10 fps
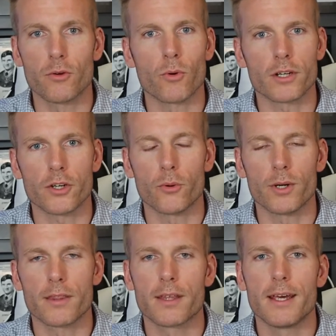want to go
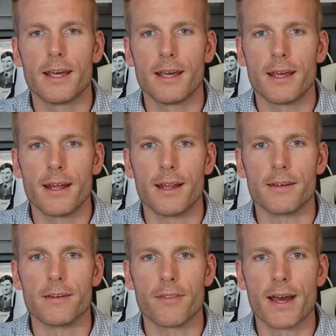with,
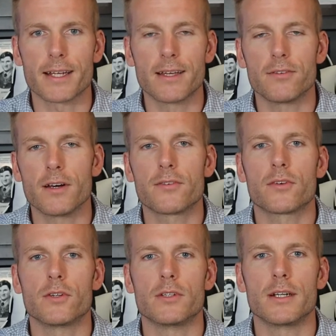and that gives us a
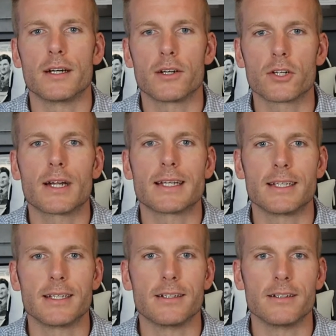good
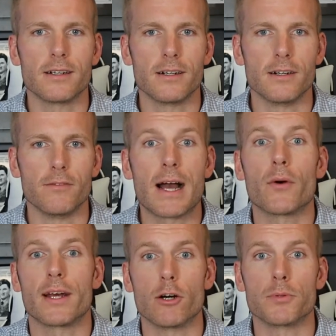idea of how
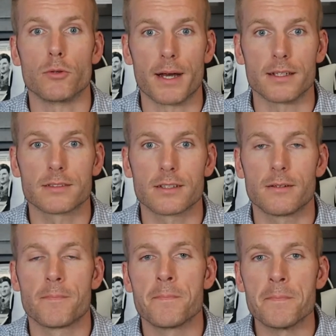to help you best.
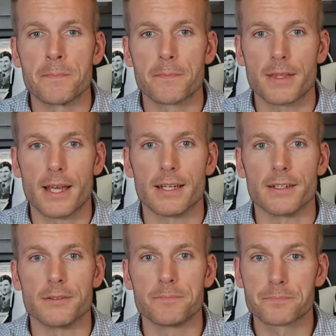
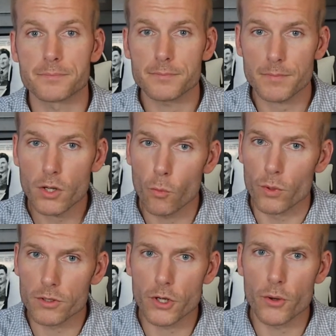And
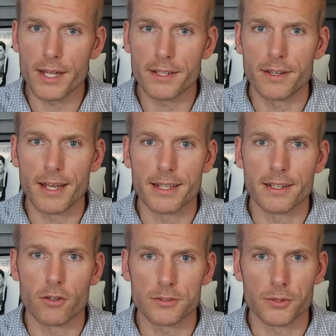we'll go ahead
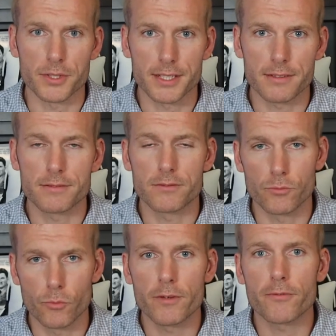and also
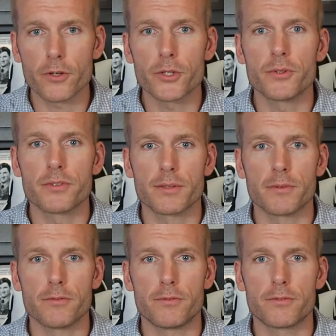refer you to some
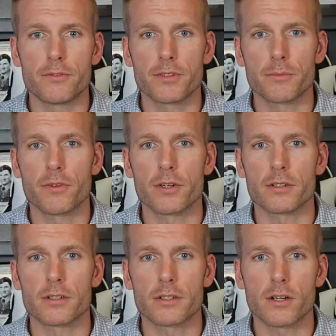of
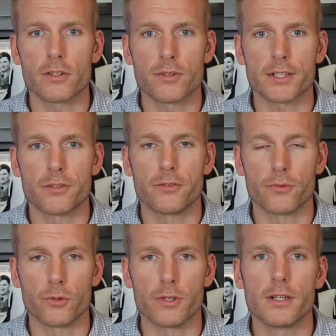the contractors
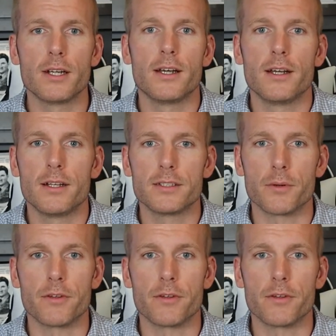or some of